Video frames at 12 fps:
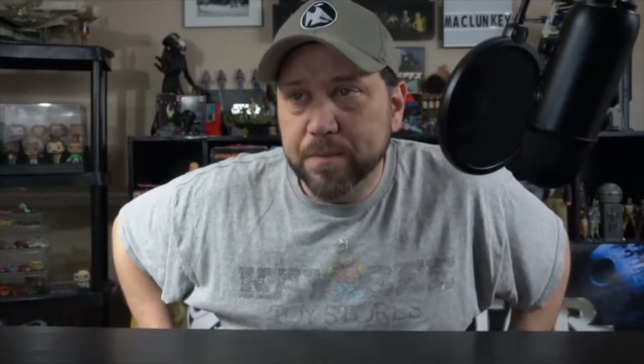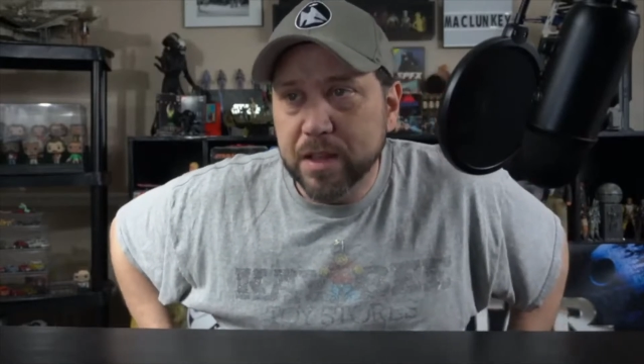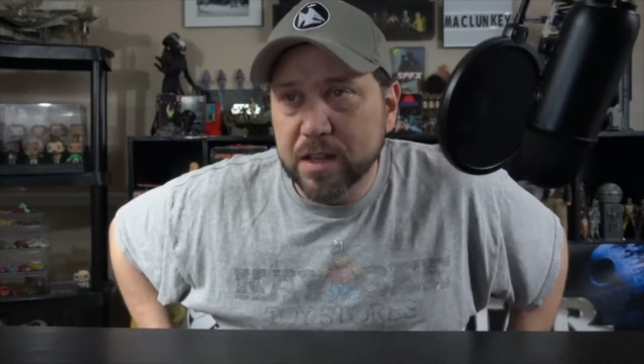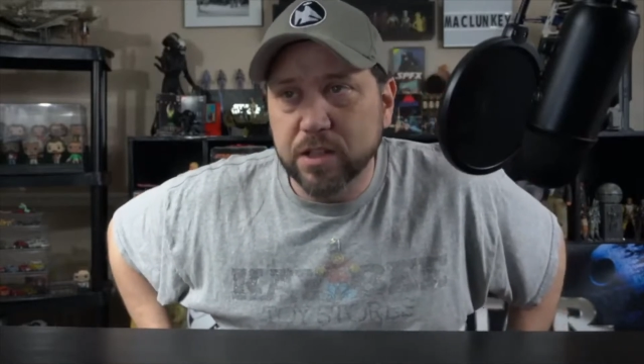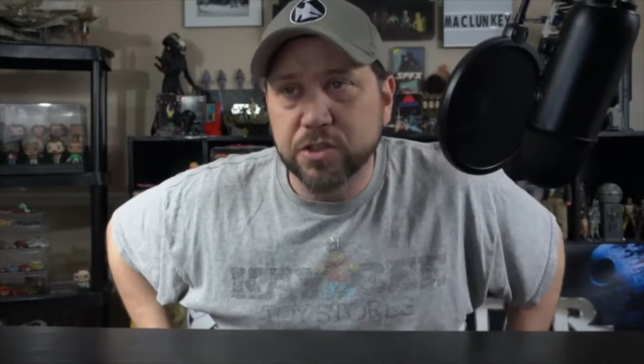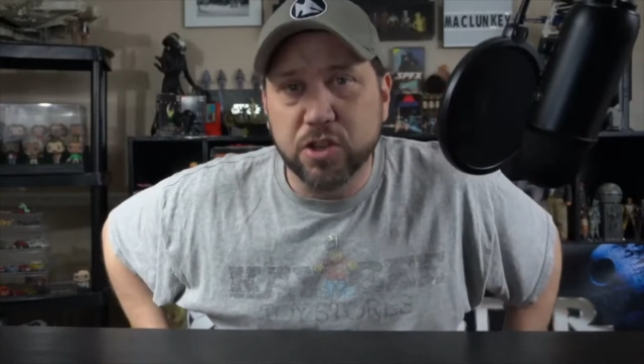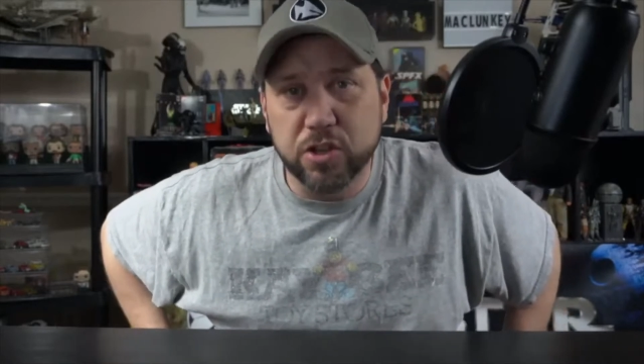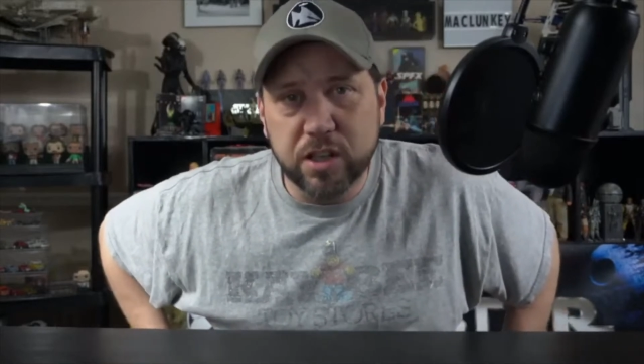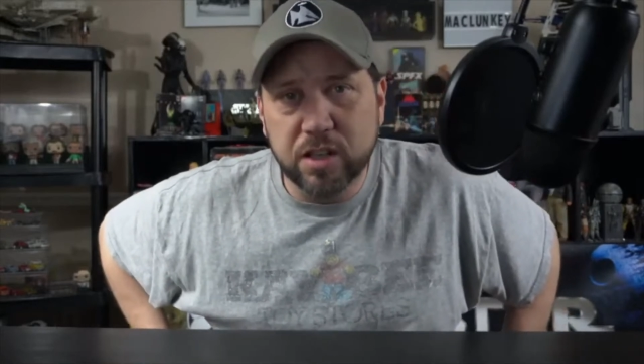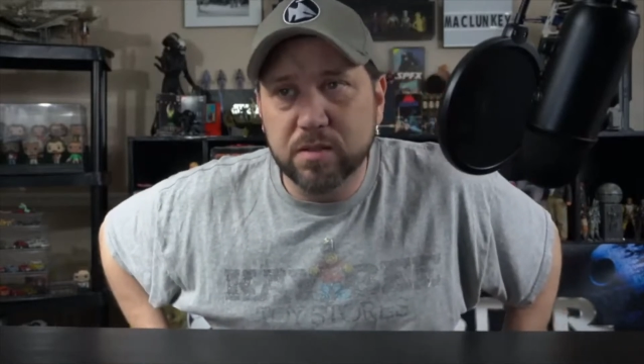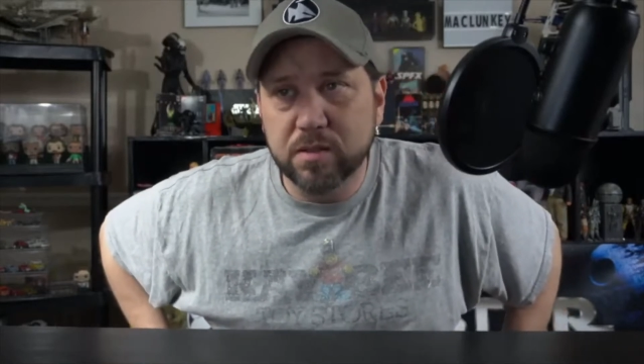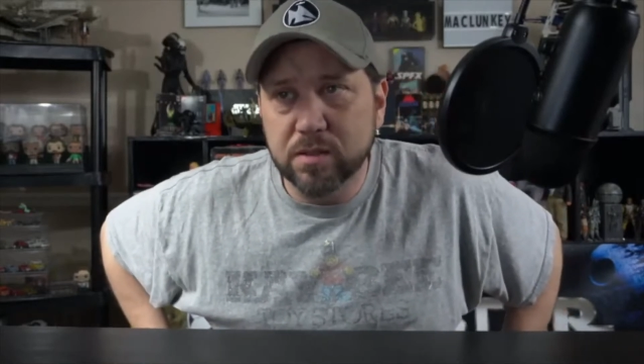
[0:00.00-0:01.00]
is a
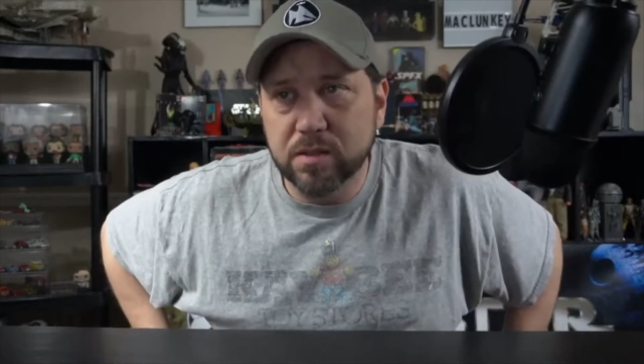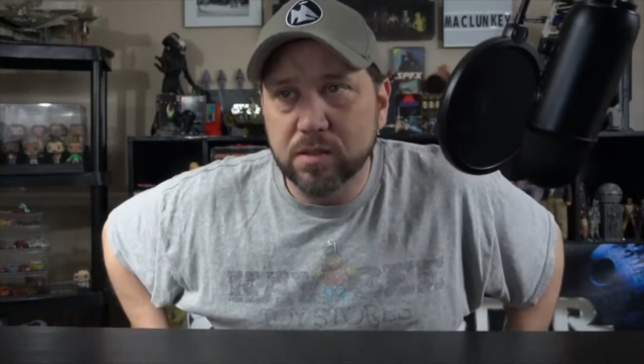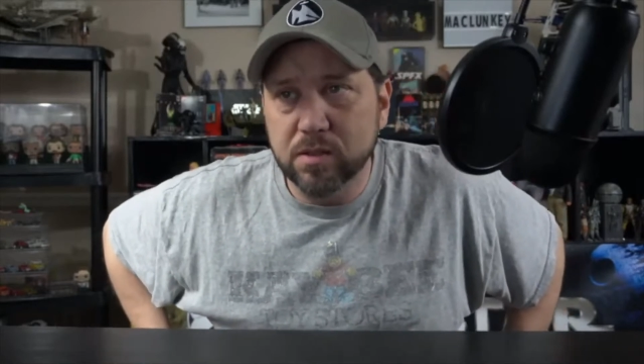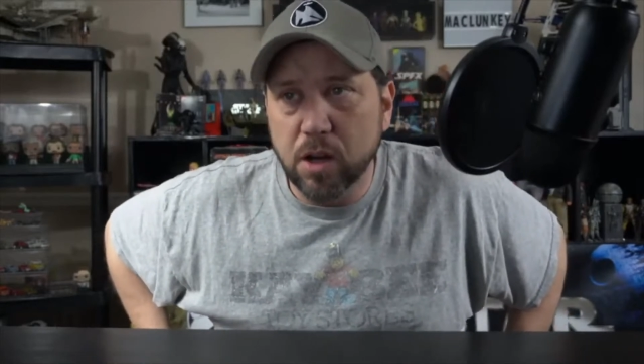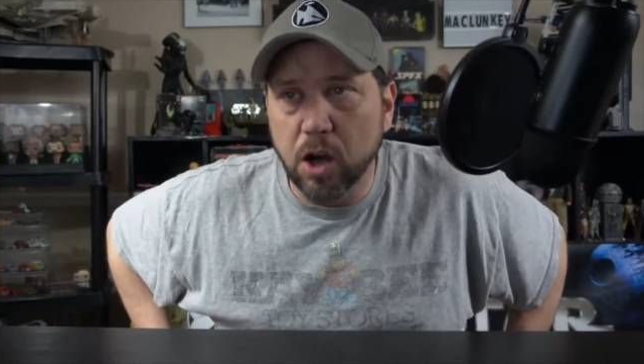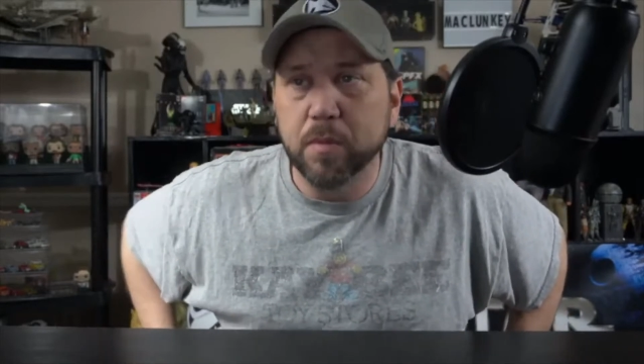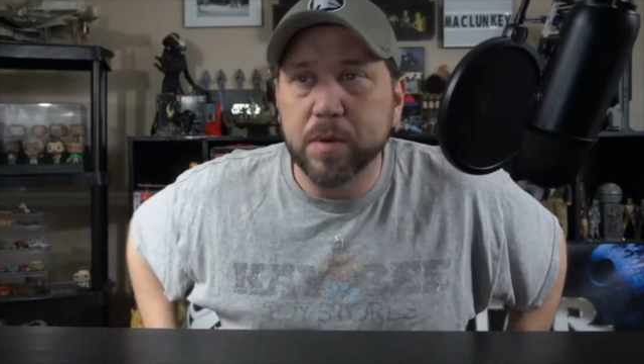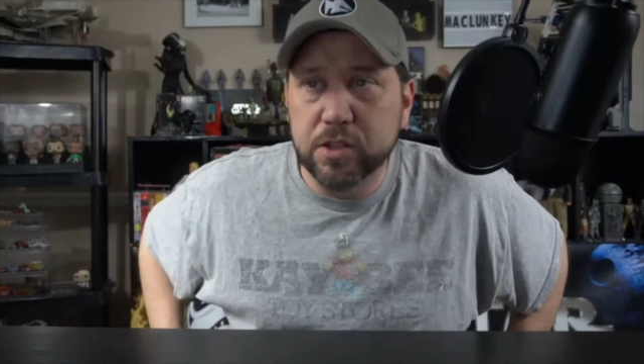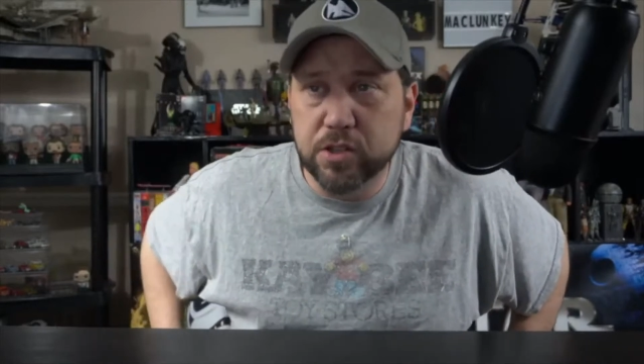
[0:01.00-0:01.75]
30-minute